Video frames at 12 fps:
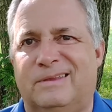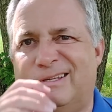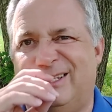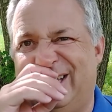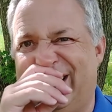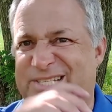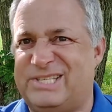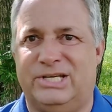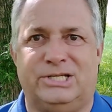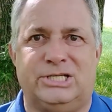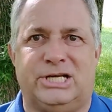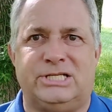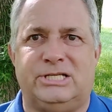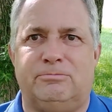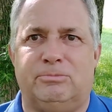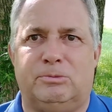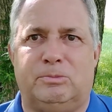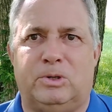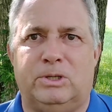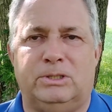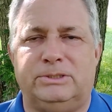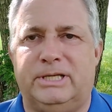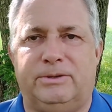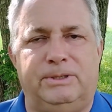She had suggested Memorial
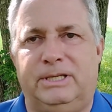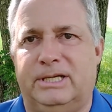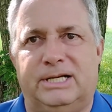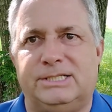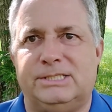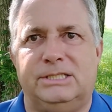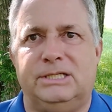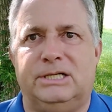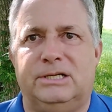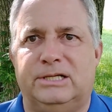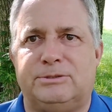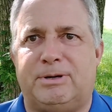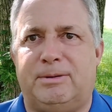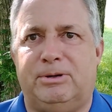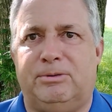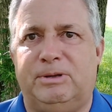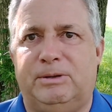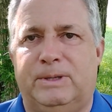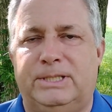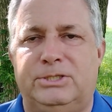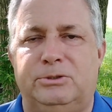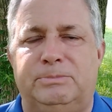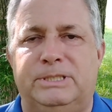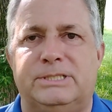Day weekend. I said, no, that's probably going to be way
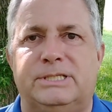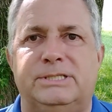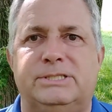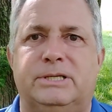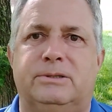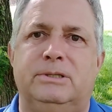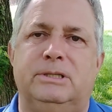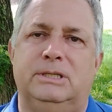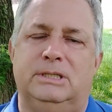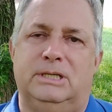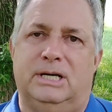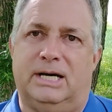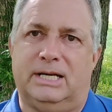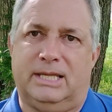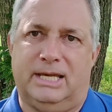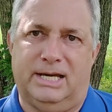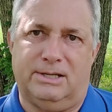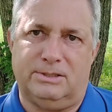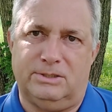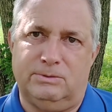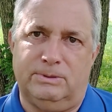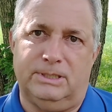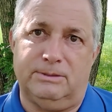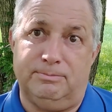too busy. So I countered
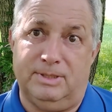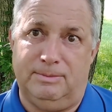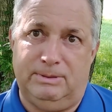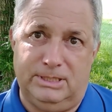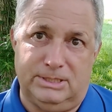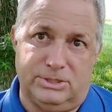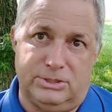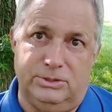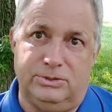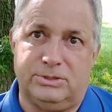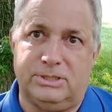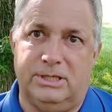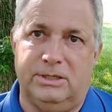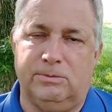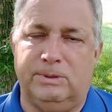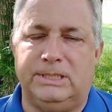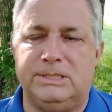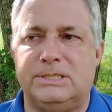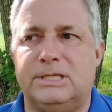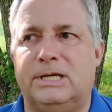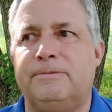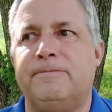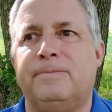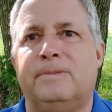with maybe this Tuesday or Wednesday,
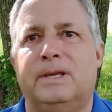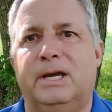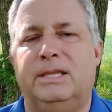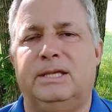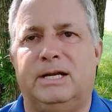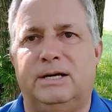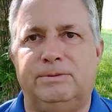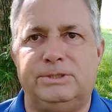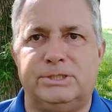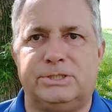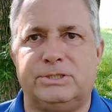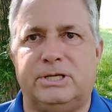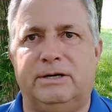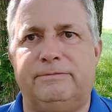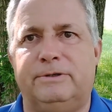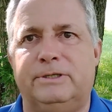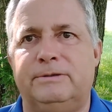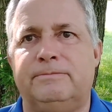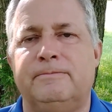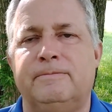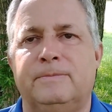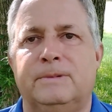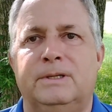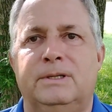and then I would just drive on
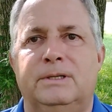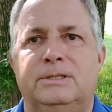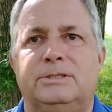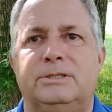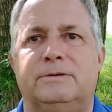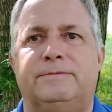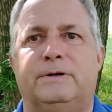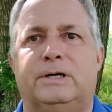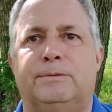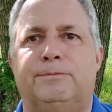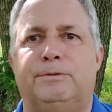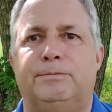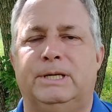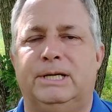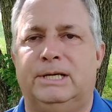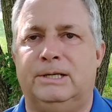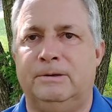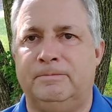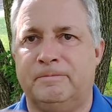to the farm from there.